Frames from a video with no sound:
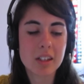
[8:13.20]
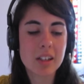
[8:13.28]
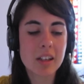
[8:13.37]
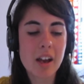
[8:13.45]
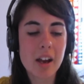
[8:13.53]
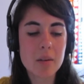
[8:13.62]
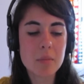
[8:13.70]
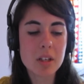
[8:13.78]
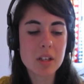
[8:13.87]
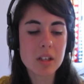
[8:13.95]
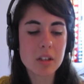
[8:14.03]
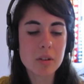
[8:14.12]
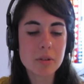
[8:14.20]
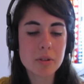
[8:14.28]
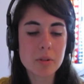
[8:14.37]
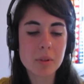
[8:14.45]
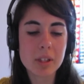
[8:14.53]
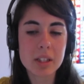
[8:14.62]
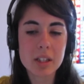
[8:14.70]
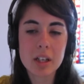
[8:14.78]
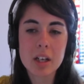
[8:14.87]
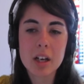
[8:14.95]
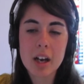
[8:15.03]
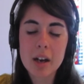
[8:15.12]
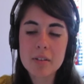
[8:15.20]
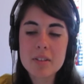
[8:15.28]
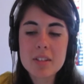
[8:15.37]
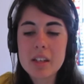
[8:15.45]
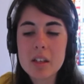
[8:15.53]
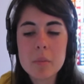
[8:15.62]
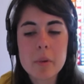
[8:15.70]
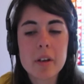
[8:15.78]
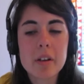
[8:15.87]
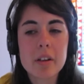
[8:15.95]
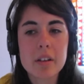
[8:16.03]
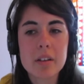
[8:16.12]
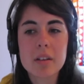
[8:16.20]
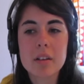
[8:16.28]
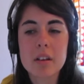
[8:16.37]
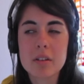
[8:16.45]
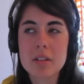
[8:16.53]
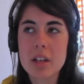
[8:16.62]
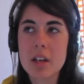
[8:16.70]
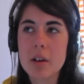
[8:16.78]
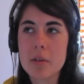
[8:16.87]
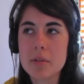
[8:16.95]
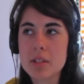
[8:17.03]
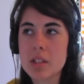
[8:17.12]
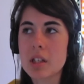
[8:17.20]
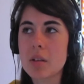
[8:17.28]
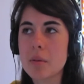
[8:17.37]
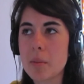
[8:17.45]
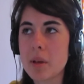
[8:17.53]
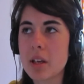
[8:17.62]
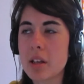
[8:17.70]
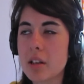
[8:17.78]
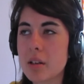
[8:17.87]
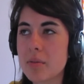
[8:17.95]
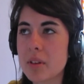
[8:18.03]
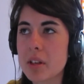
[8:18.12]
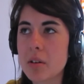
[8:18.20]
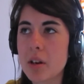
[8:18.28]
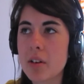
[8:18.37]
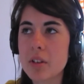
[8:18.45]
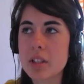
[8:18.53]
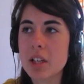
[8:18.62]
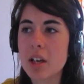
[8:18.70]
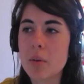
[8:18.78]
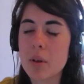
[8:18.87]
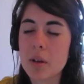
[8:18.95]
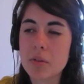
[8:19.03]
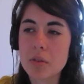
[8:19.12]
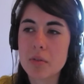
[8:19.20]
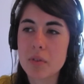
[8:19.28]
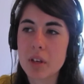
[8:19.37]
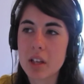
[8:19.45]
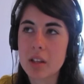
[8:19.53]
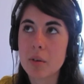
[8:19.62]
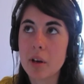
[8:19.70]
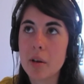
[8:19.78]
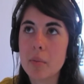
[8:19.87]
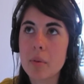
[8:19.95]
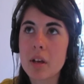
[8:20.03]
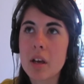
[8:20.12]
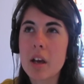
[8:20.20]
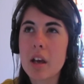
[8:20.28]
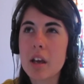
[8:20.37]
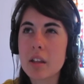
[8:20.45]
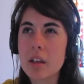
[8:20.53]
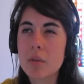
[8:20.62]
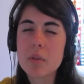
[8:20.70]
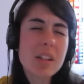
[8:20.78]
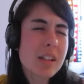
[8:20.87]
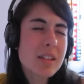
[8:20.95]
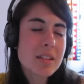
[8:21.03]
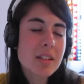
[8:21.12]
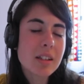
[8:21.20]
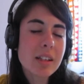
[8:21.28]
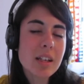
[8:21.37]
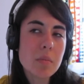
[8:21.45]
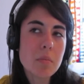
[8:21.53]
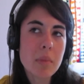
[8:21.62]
Yeah, I mean, YouTube, like, I was thinking about it the other day. I was thinking about making a video every day while I was waiting for King of the Web. And, like, realistically,